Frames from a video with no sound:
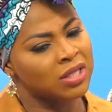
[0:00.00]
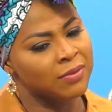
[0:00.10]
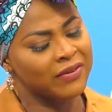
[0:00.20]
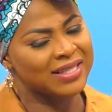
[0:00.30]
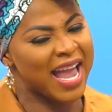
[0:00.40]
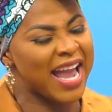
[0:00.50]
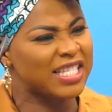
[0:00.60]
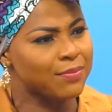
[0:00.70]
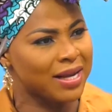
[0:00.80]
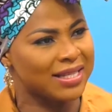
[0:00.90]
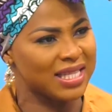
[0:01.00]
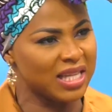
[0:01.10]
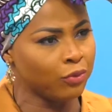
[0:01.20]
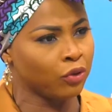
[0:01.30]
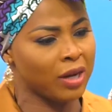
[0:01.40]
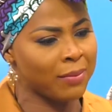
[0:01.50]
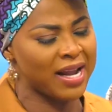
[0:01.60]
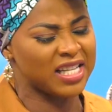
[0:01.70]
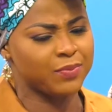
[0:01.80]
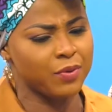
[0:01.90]
before 8 months in the morning,
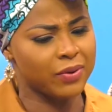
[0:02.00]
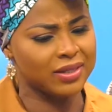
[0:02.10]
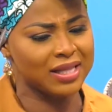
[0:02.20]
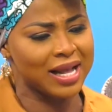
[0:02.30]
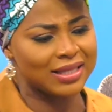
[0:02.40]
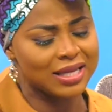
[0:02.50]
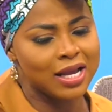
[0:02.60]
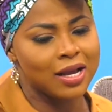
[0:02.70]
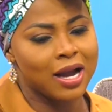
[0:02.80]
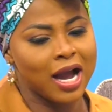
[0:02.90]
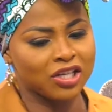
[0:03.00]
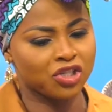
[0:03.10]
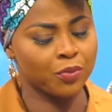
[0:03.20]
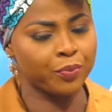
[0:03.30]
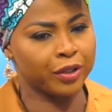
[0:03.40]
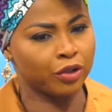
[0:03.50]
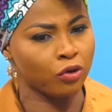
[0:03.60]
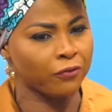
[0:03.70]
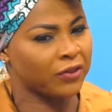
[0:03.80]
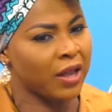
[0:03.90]
I experienced that hardship and a
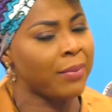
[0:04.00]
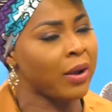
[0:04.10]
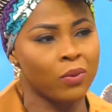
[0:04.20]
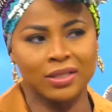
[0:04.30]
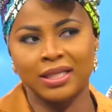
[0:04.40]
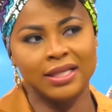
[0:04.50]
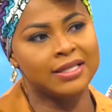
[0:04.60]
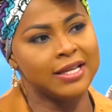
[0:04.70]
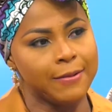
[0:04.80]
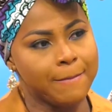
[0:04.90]
tough time, but it wasn't easy.